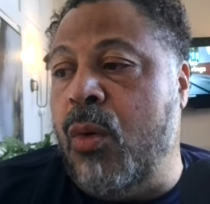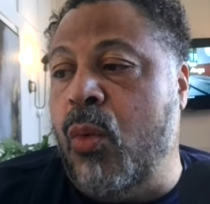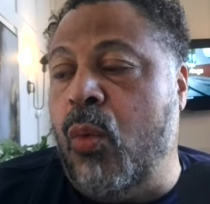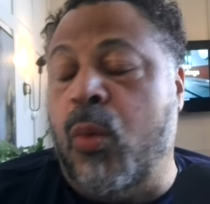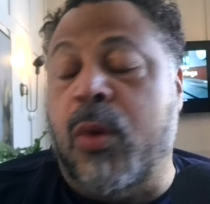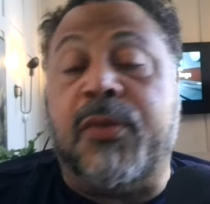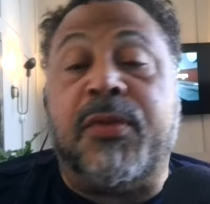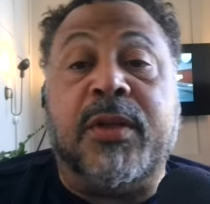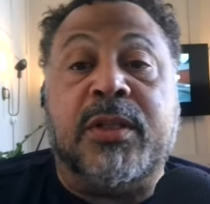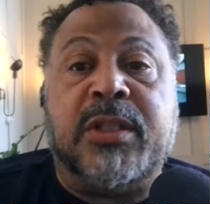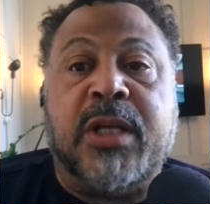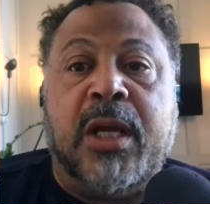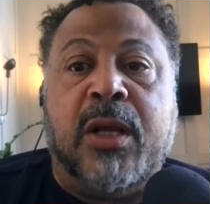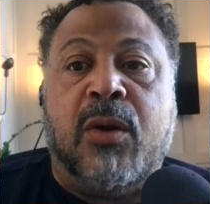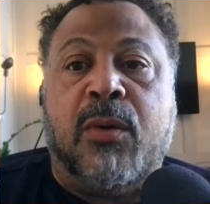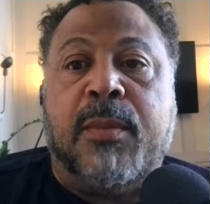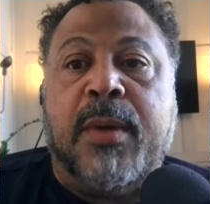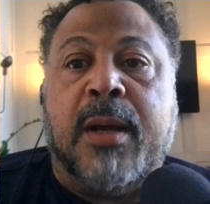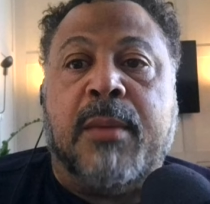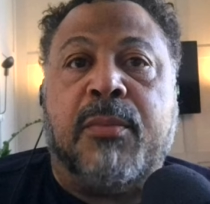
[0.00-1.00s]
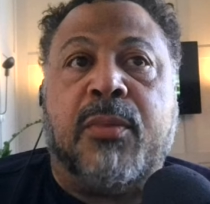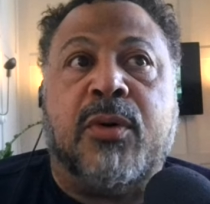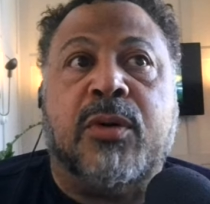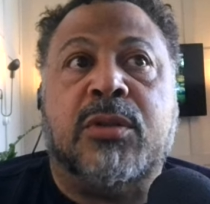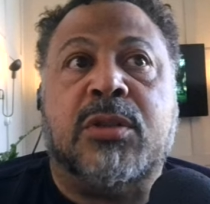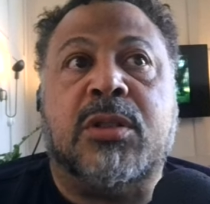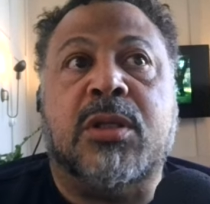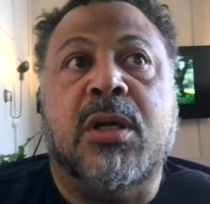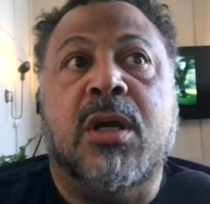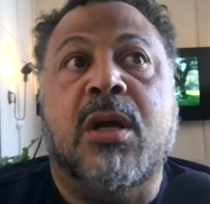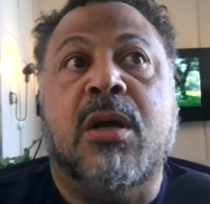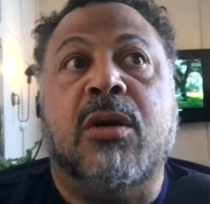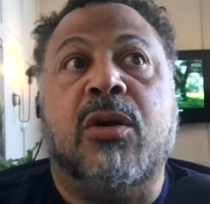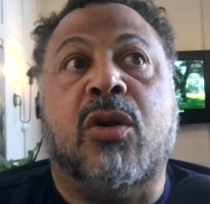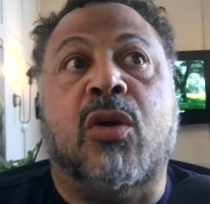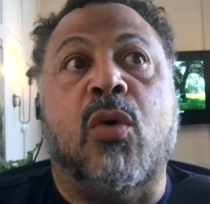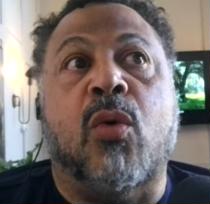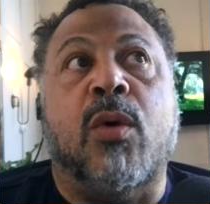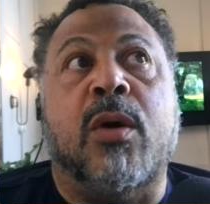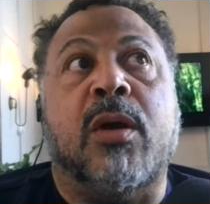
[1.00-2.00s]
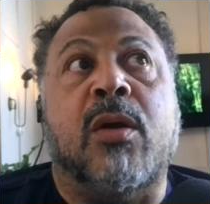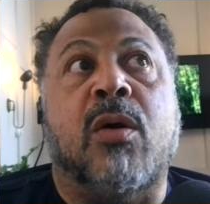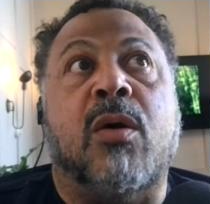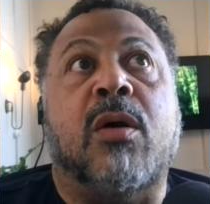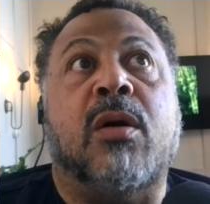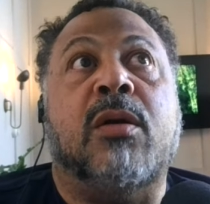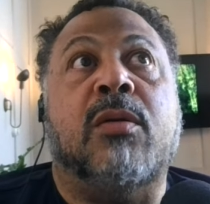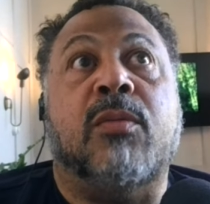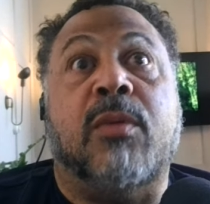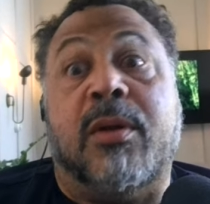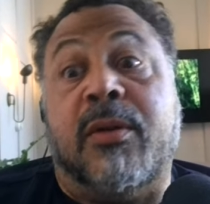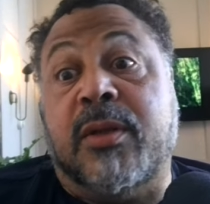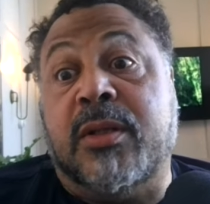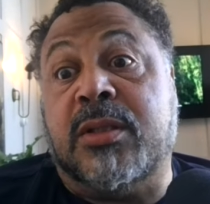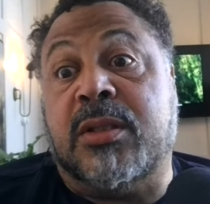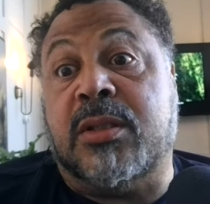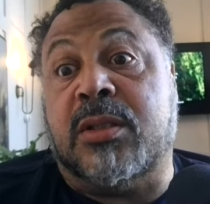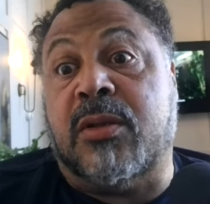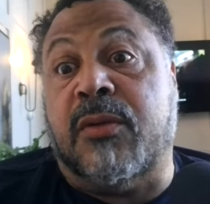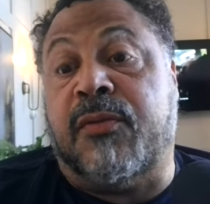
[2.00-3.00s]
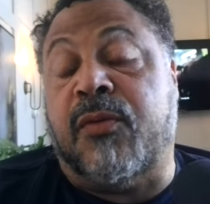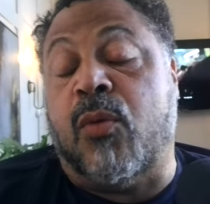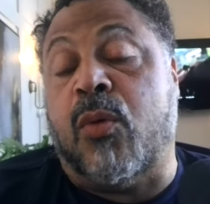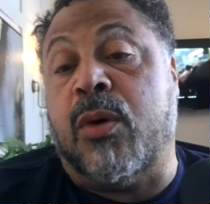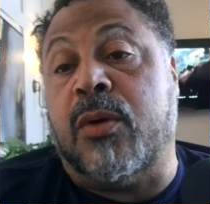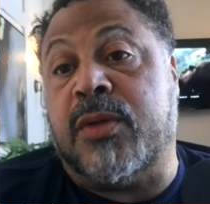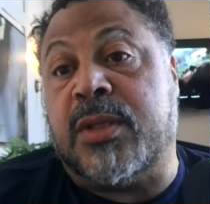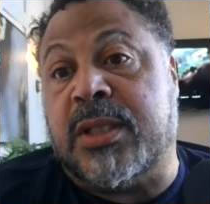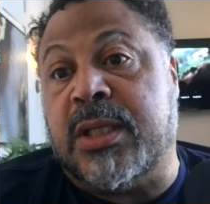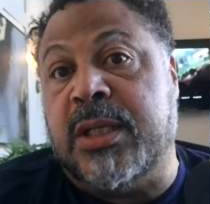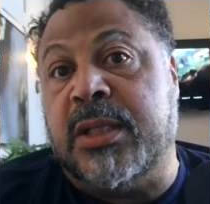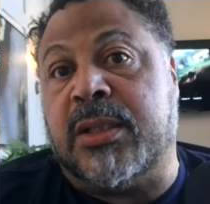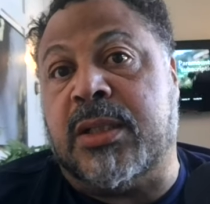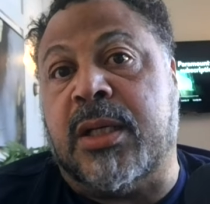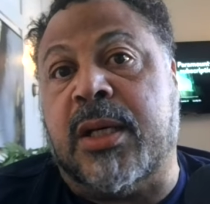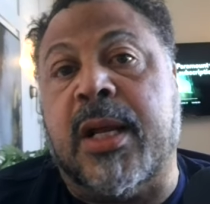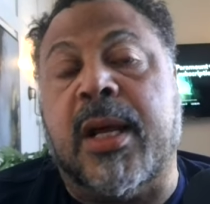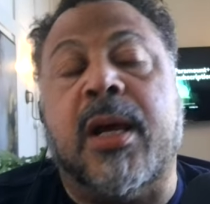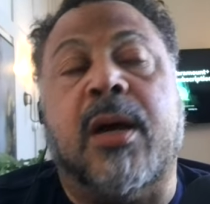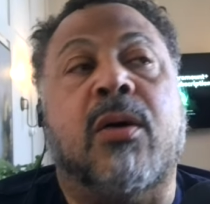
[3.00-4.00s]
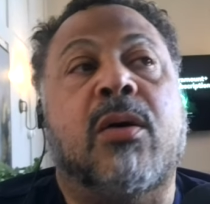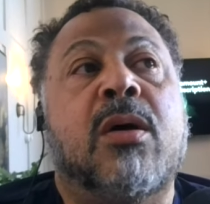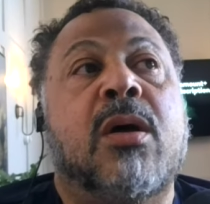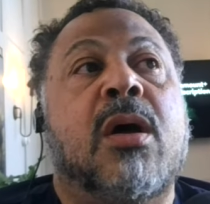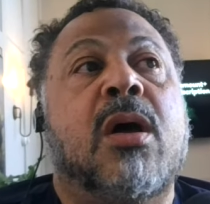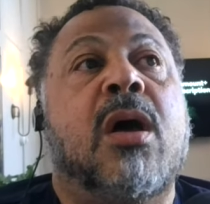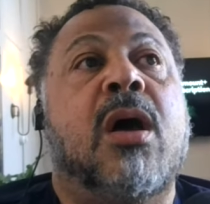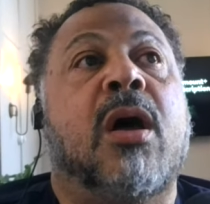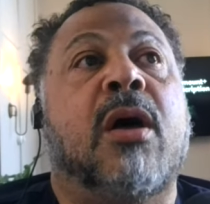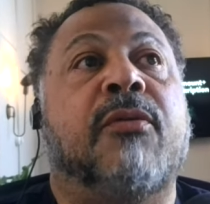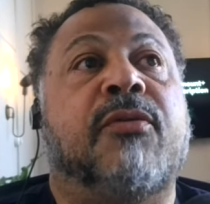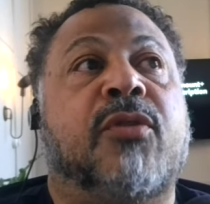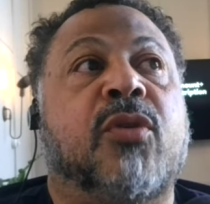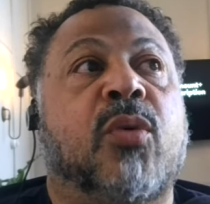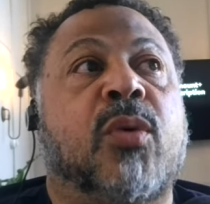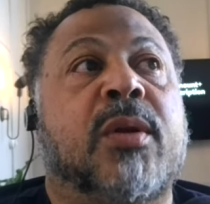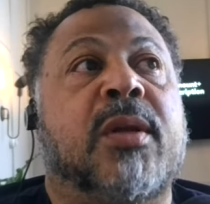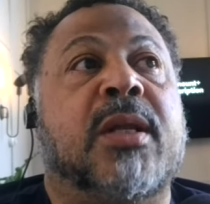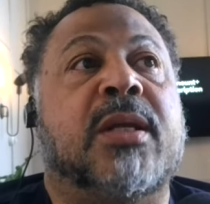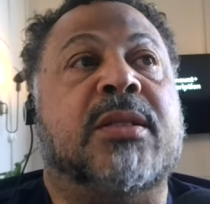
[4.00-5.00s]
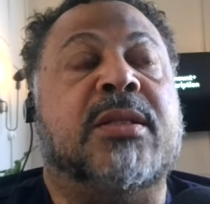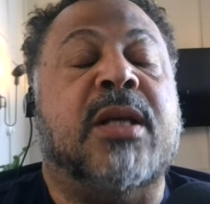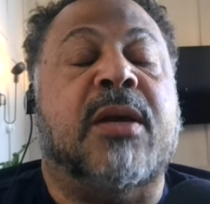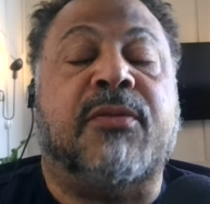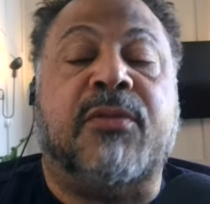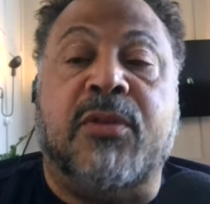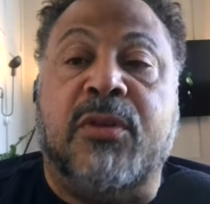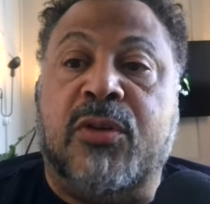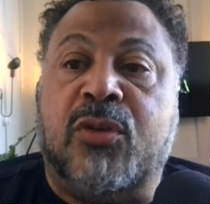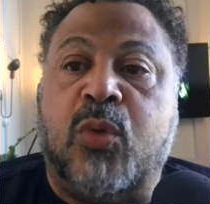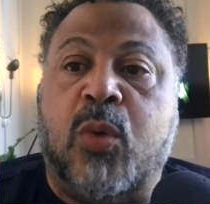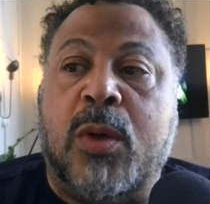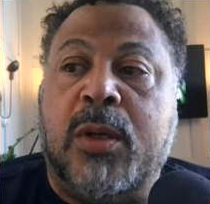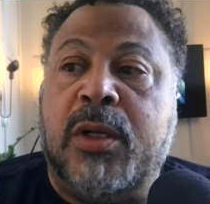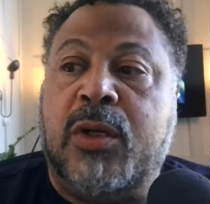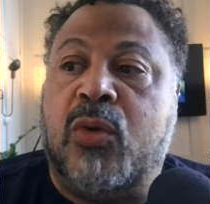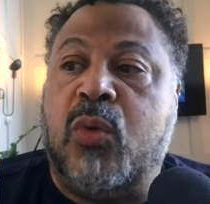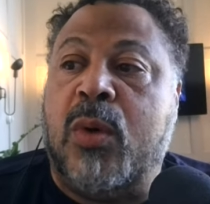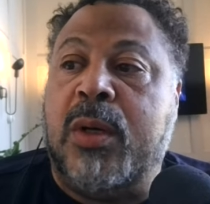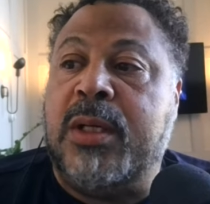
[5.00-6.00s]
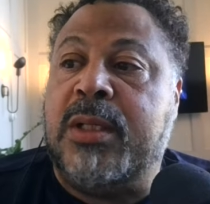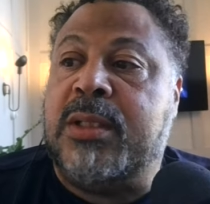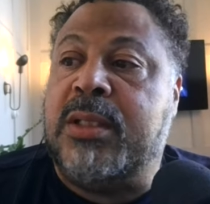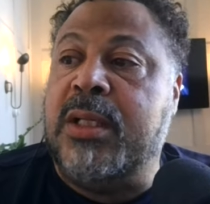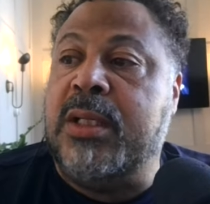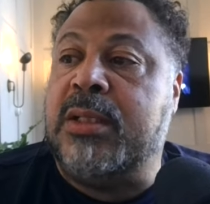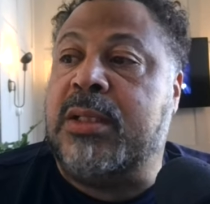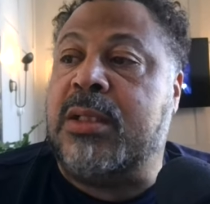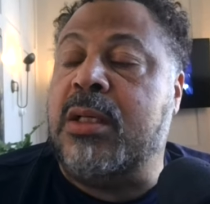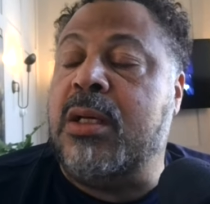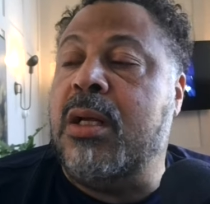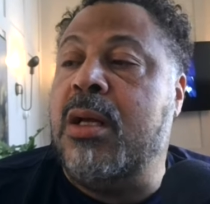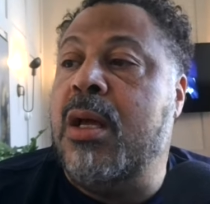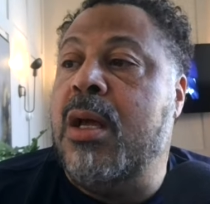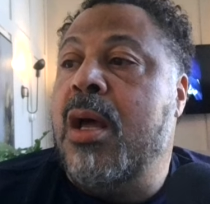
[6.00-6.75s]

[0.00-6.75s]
with the channel members going on, well, this is the fourth season now of doing this after the 2020 season.